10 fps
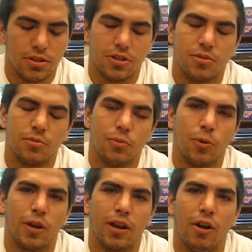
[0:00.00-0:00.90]
just
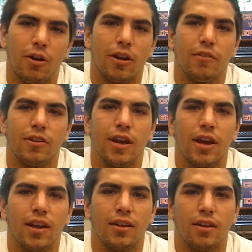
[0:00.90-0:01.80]
working hard every
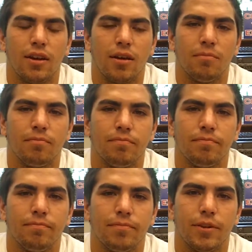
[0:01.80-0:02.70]
day and, um,
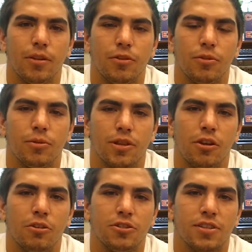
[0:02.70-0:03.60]
you know, doing what the
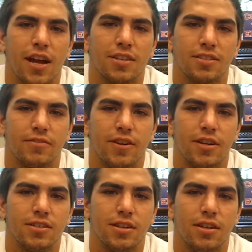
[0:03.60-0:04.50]
coaches ask of
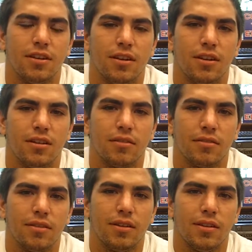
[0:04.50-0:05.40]
us. And, uh,
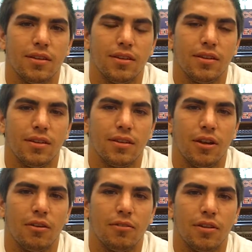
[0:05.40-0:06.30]
you
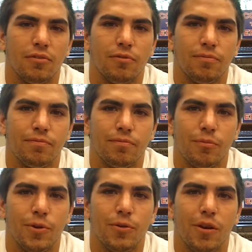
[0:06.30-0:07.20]
know, if
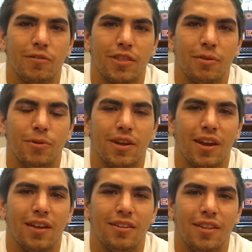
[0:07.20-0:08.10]
we do everything we
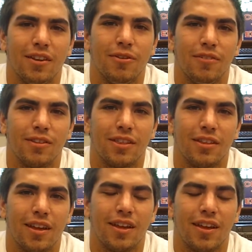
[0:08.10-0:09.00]
can and they do
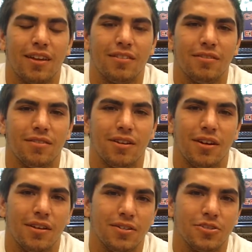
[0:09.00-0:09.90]
everything they can, it
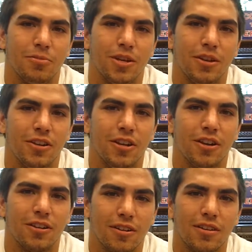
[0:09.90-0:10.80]
uh, should be a good year.